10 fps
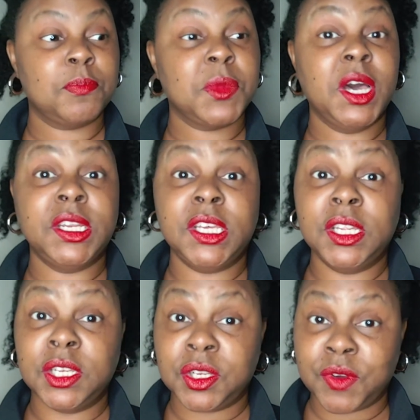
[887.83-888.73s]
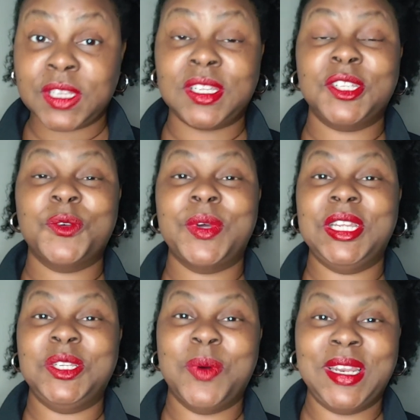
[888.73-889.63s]
an interesting
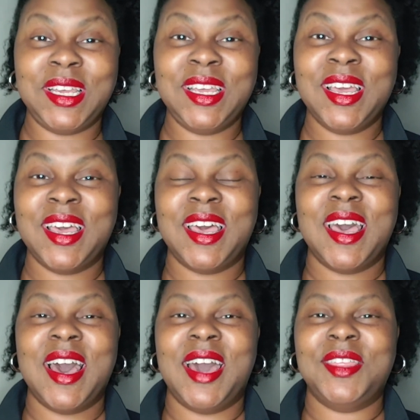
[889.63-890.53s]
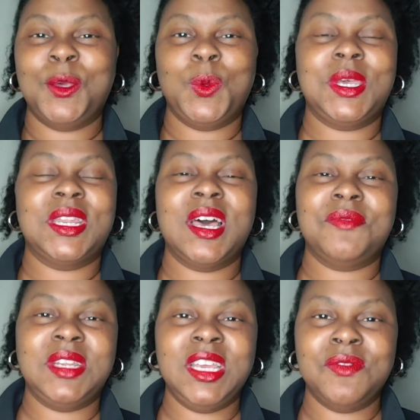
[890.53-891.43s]
2020. I think we can have
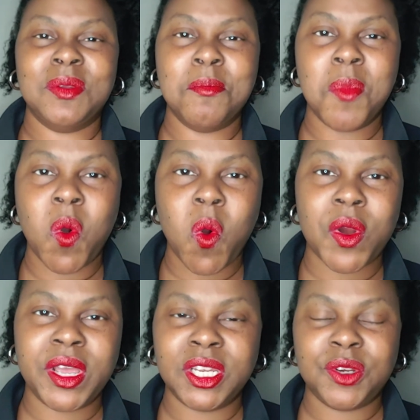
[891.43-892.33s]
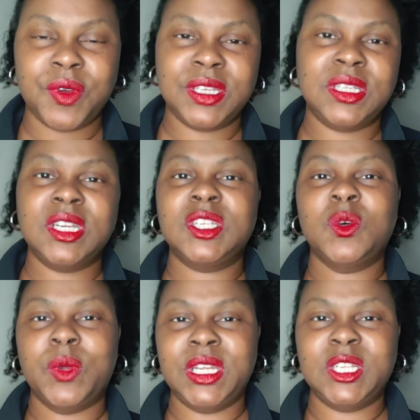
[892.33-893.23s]
an even more interesting
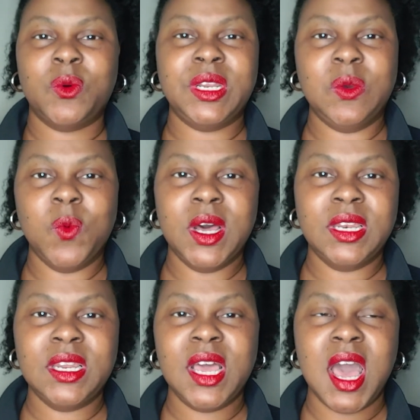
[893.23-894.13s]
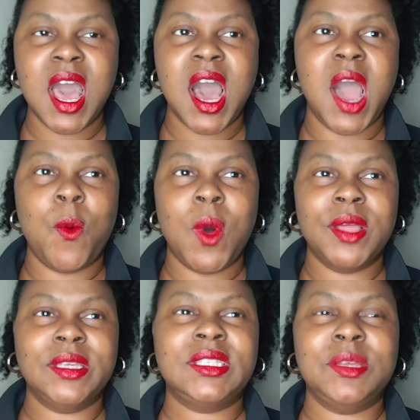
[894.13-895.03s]
2021. I
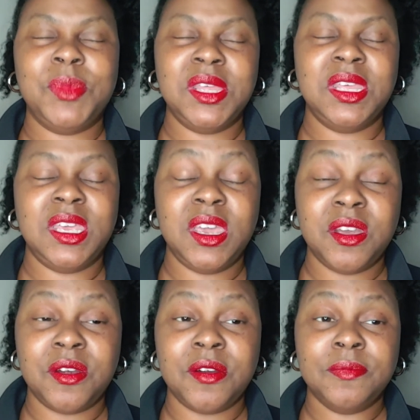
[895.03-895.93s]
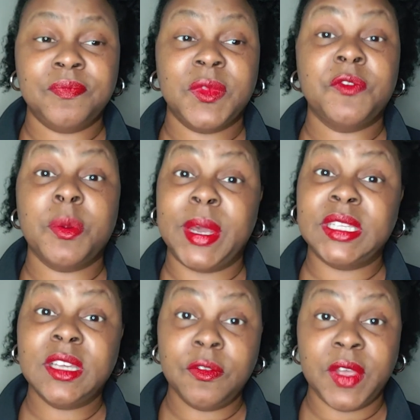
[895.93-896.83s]
want this to be the year, for
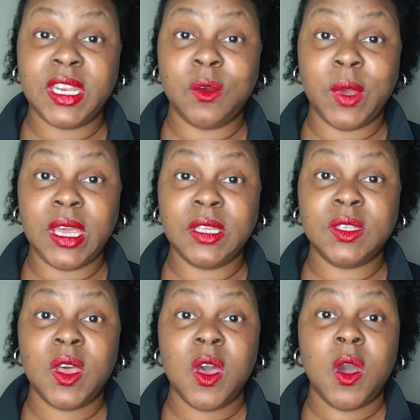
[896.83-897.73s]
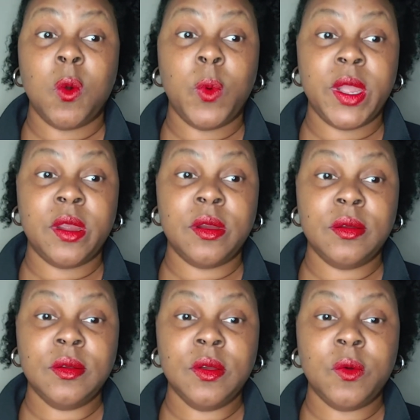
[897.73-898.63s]
myself anyways,
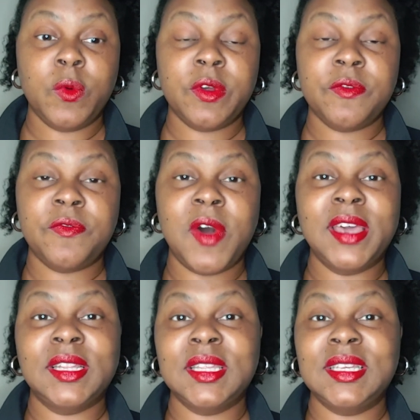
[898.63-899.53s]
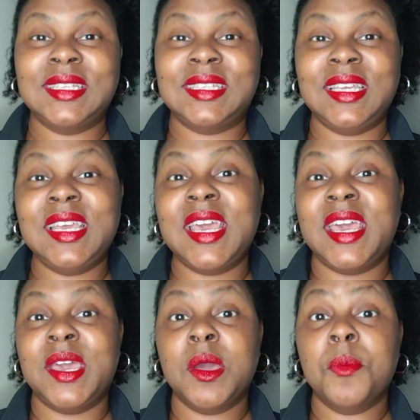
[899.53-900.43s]
where we're finally seeing